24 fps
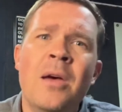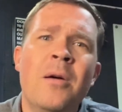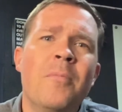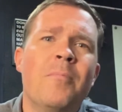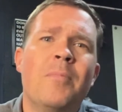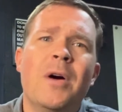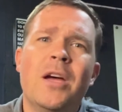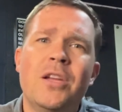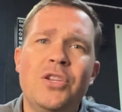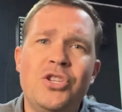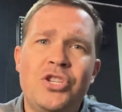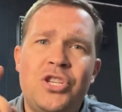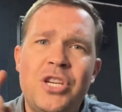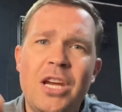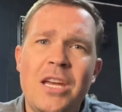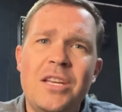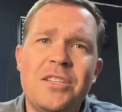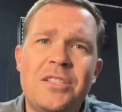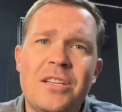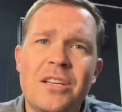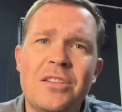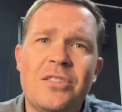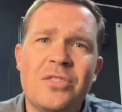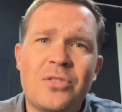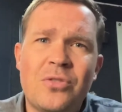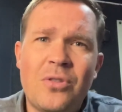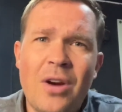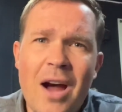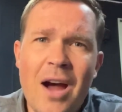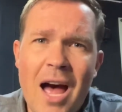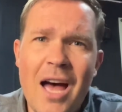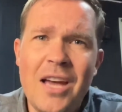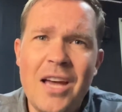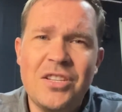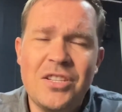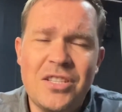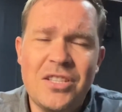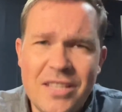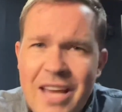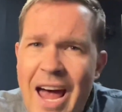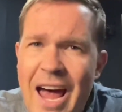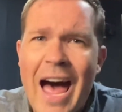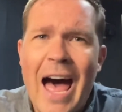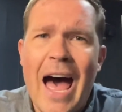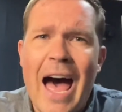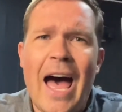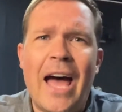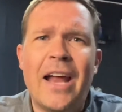But Jesus Christ
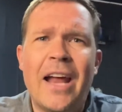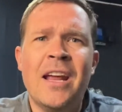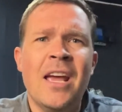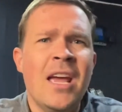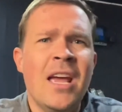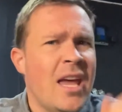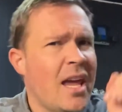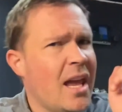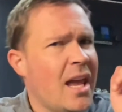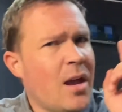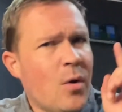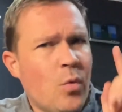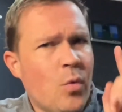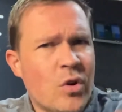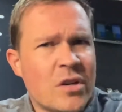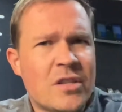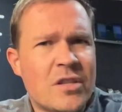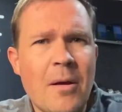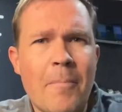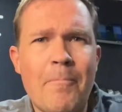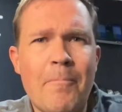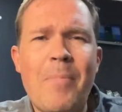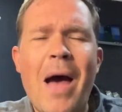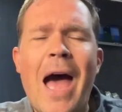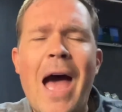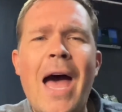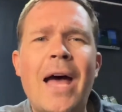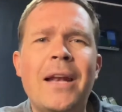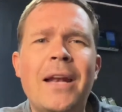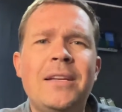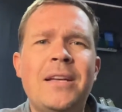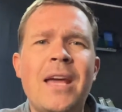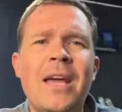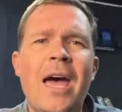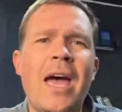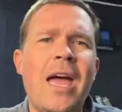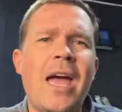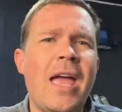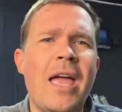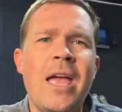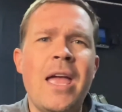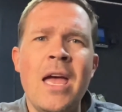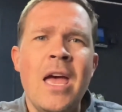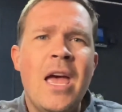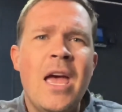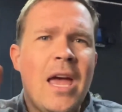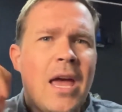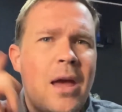died. It was a bad day.
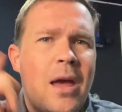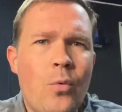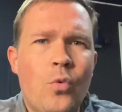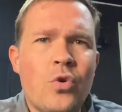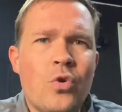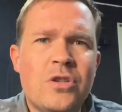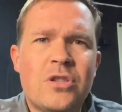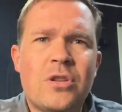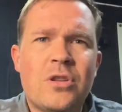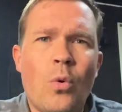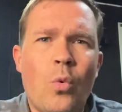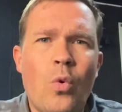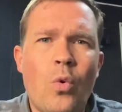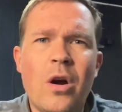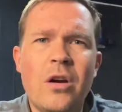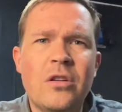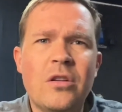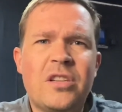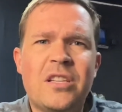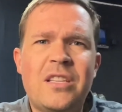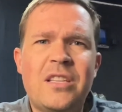It was the worst